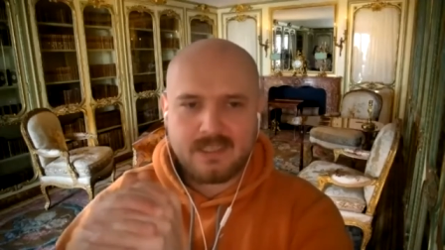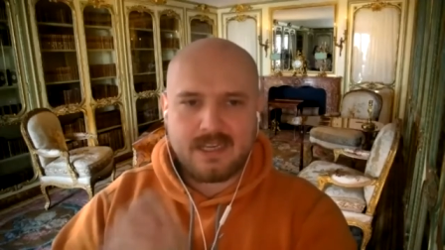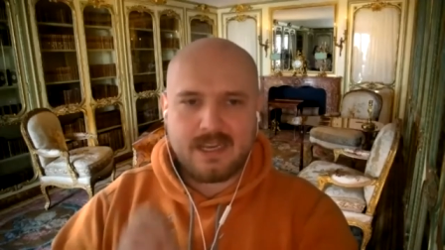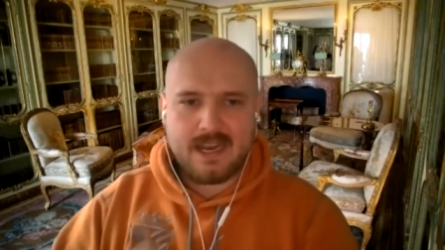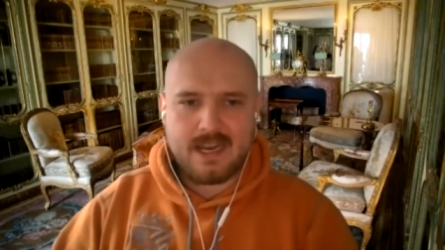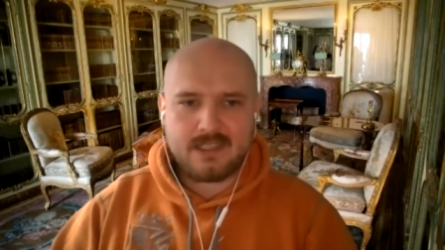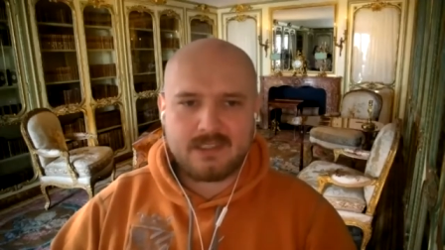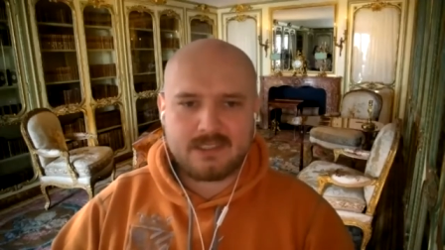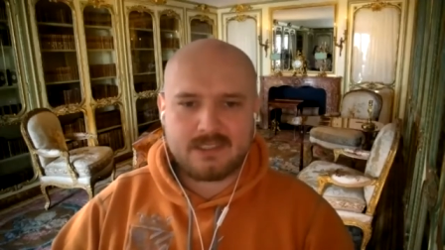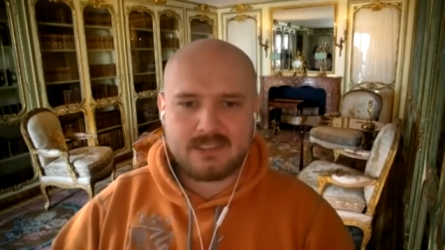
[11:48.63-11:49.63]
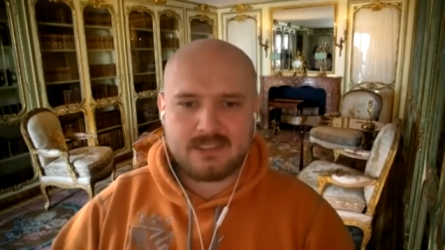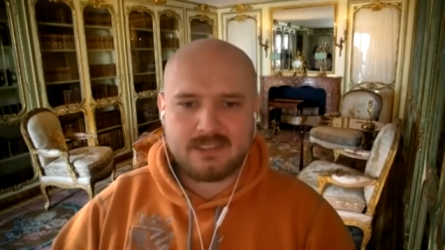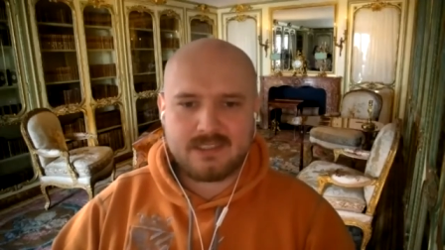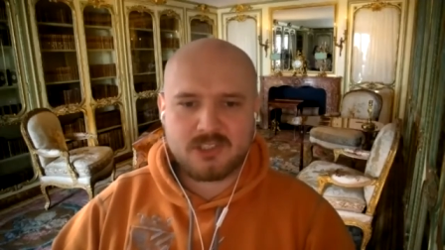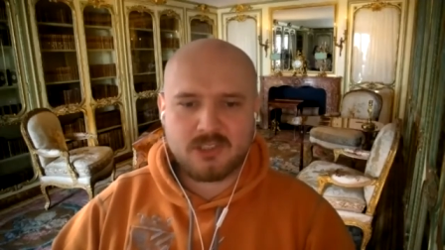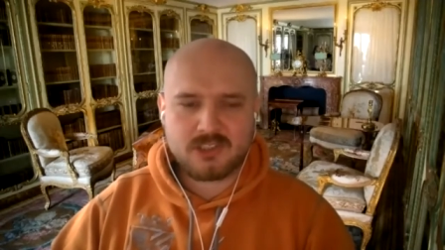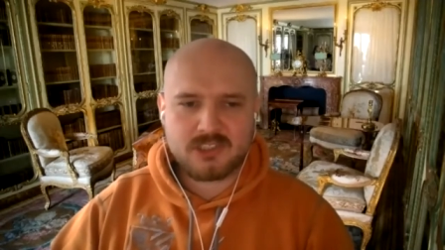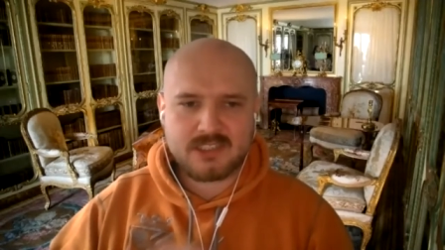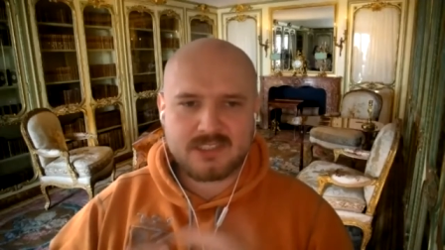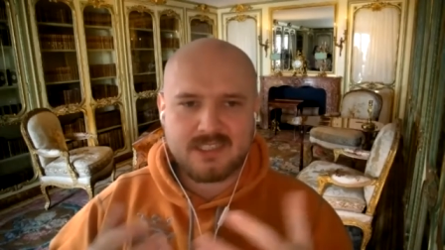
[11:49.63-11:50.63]
Mm-hmm. And uh, it's not
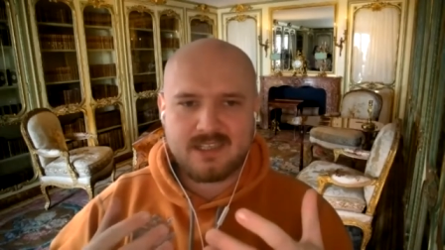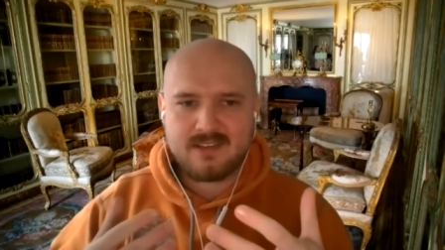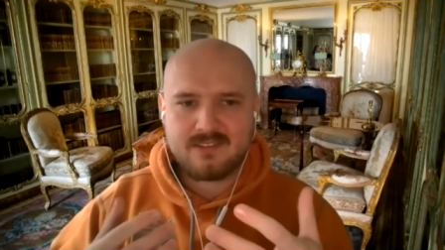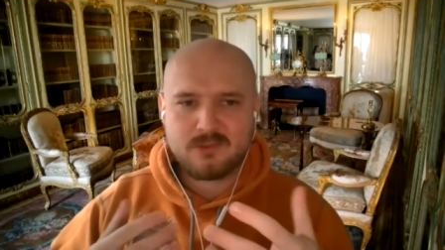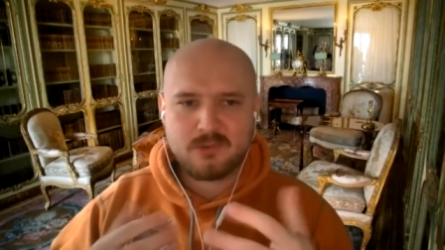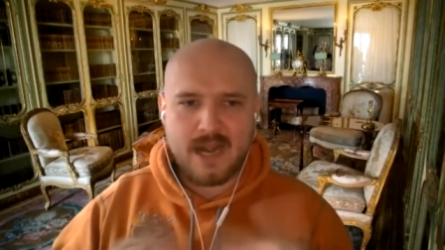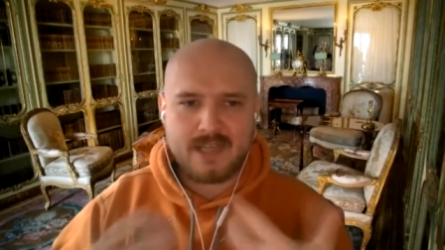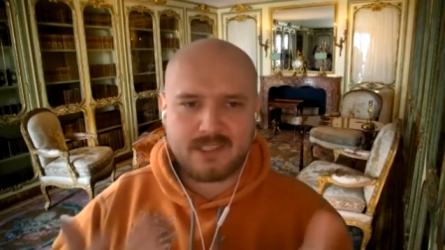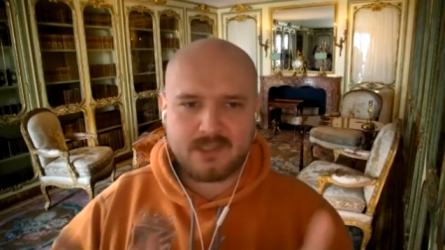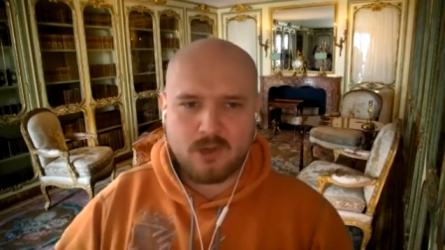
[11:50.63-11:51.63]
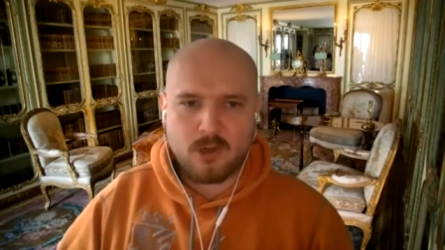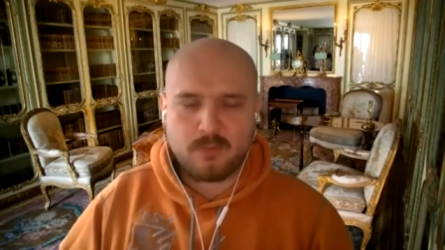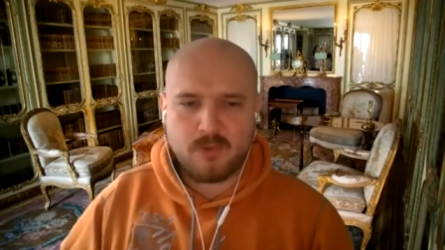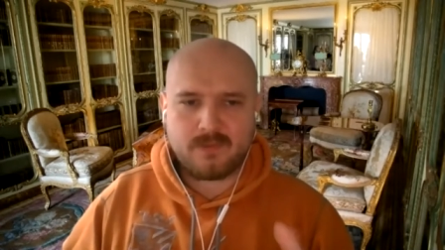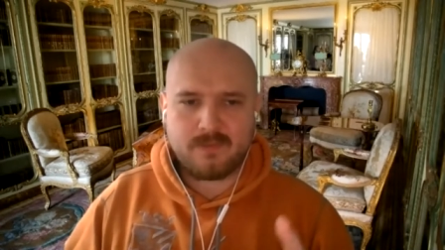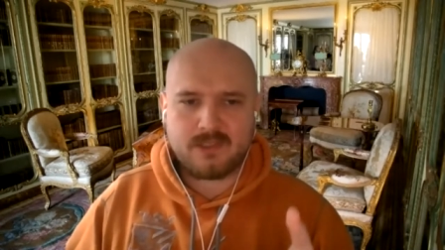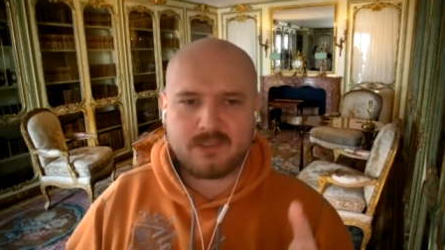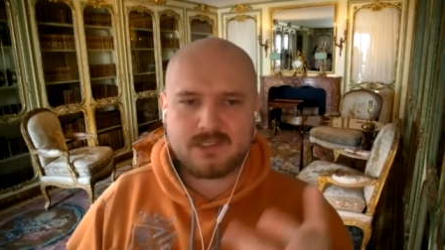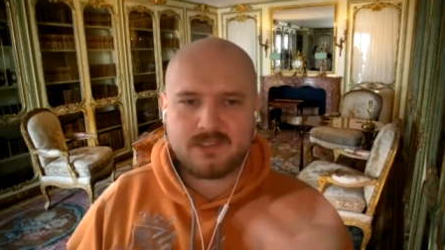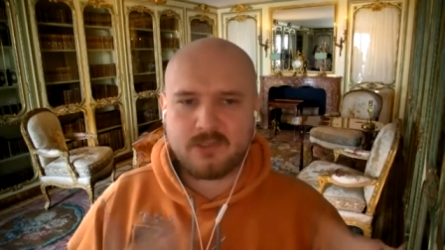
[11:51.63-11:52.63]
just uh, to write a notebook
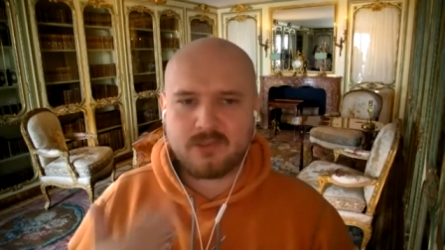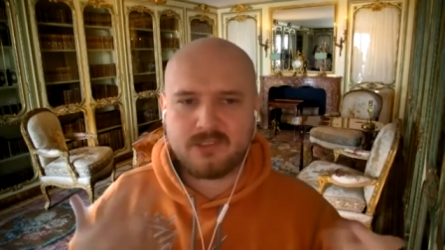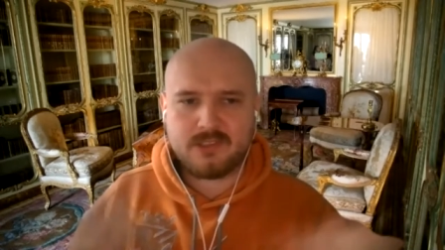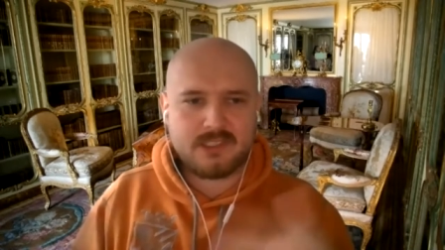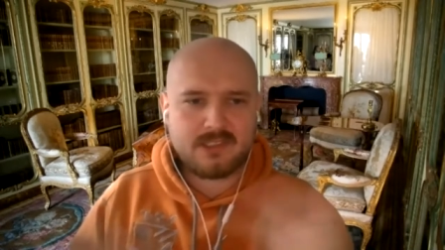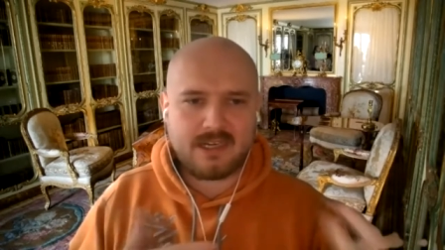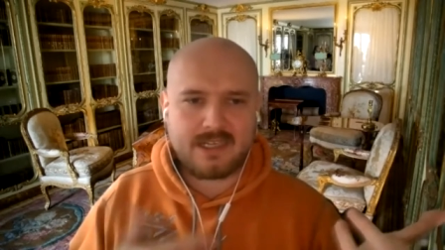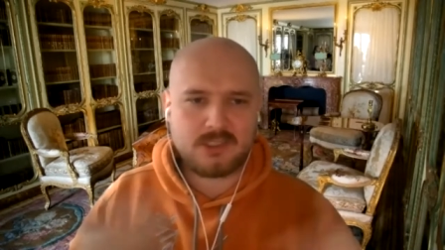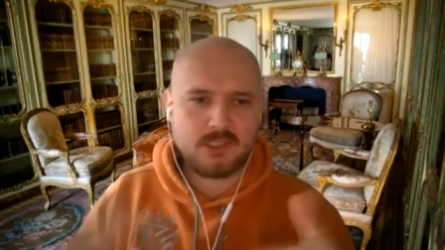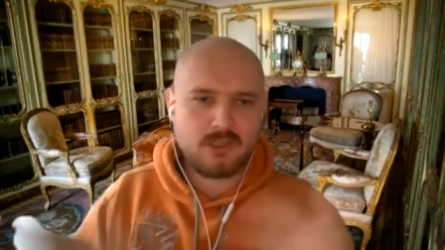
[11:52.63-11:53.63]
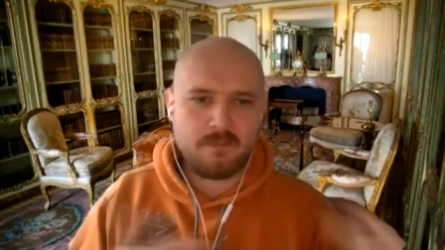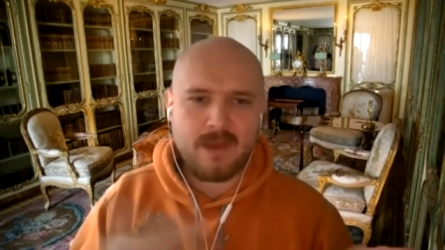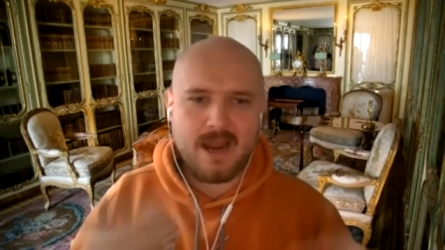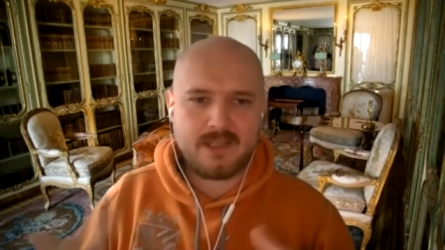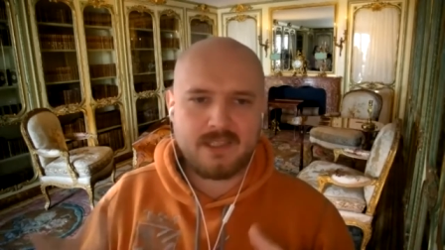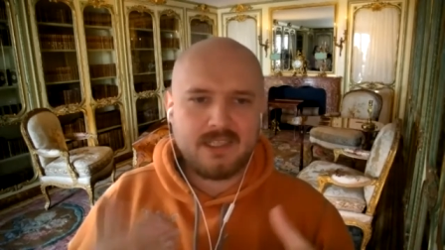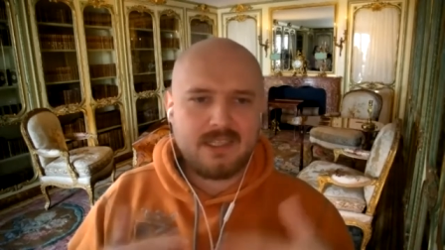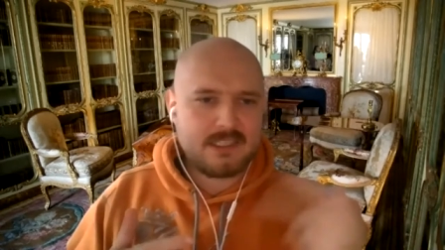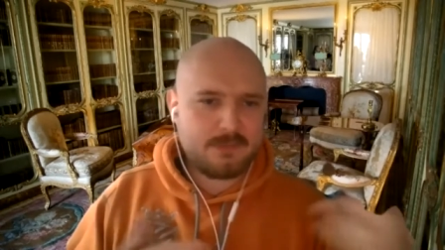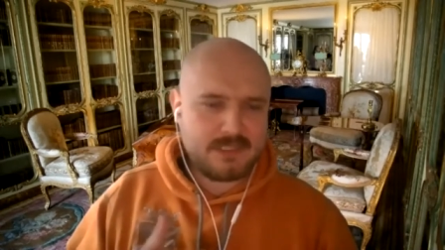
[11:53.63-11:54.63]
because you, you need to actually combine
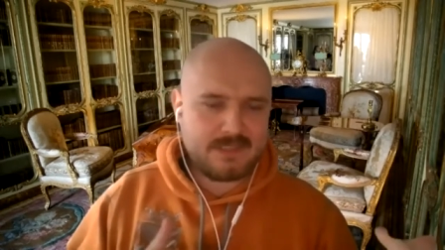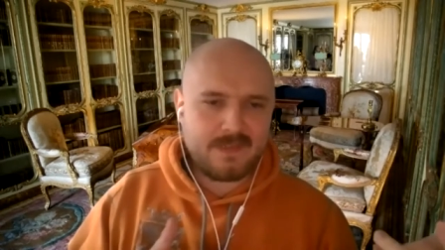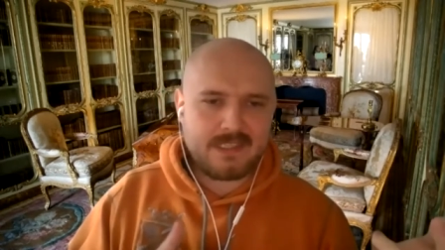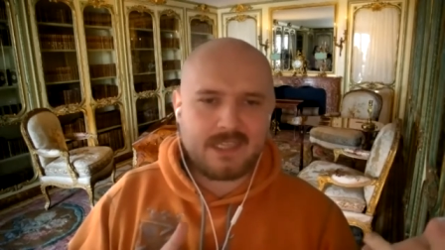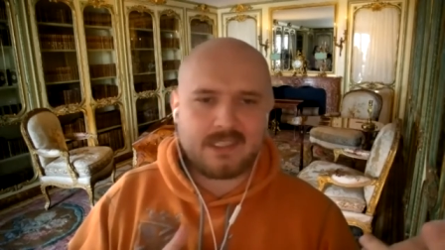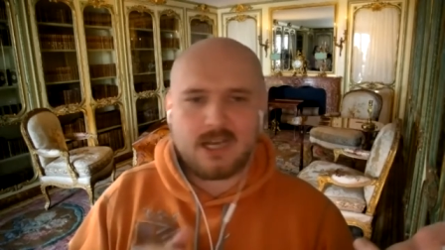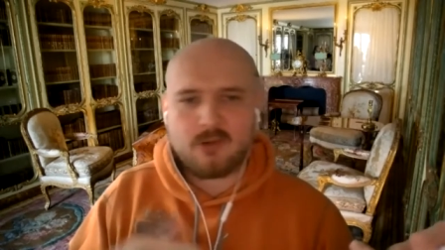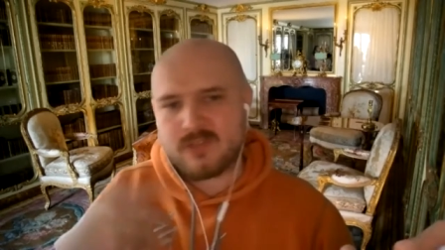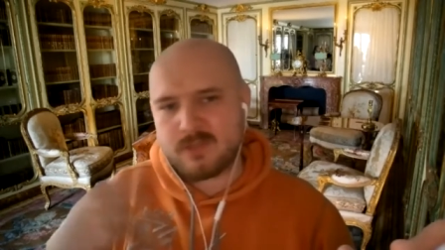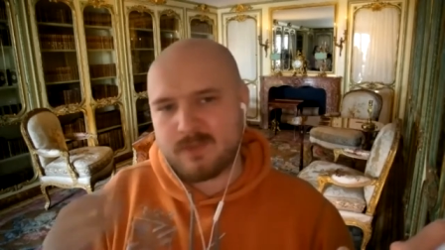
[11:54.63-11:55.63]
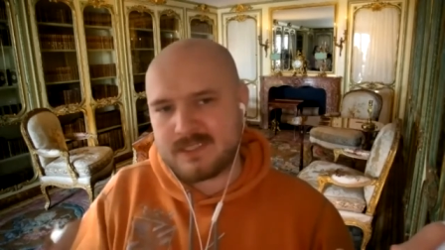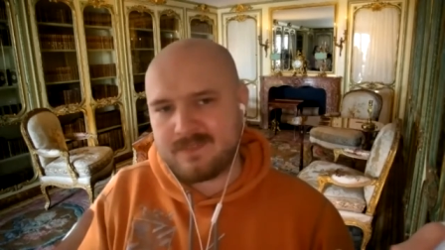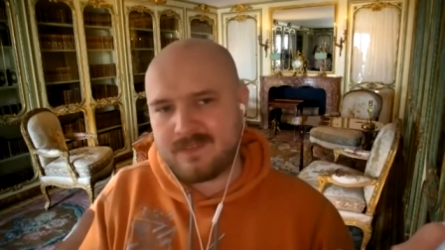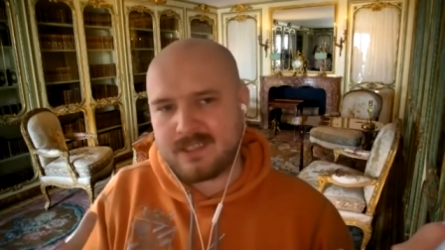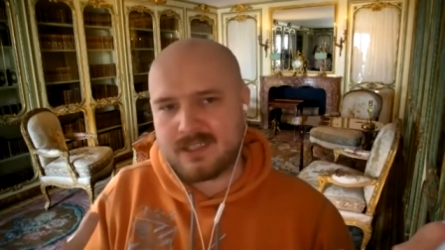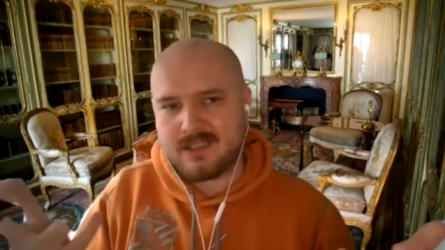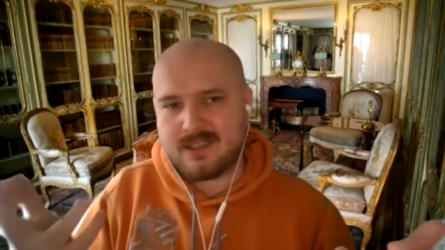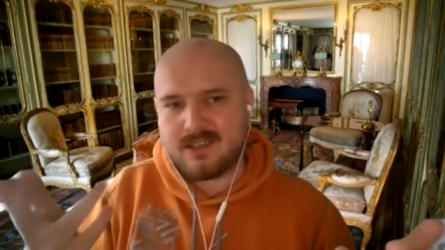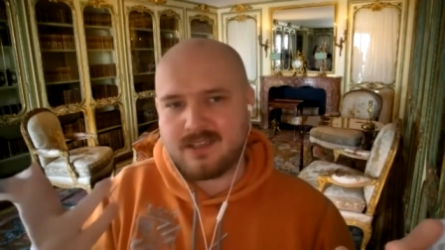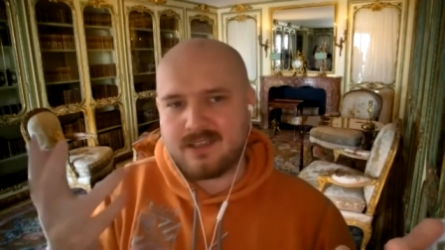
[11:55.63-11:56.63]
specific data with specific uh,
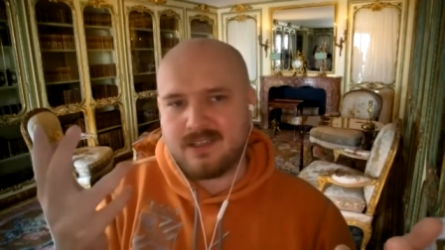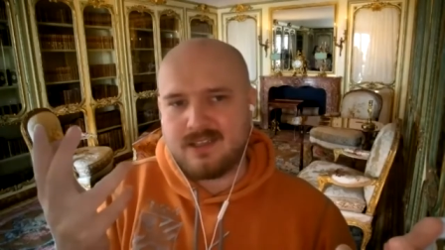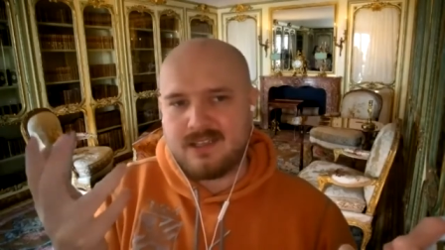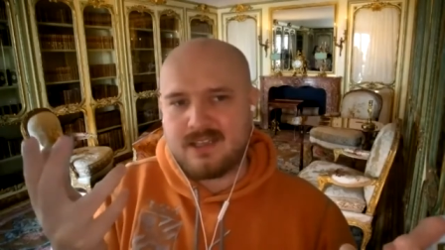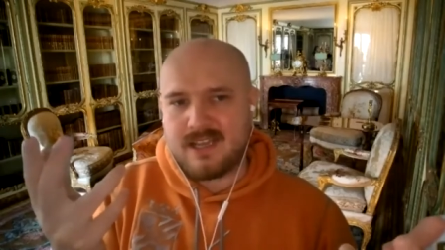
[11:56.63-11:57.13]
hmm.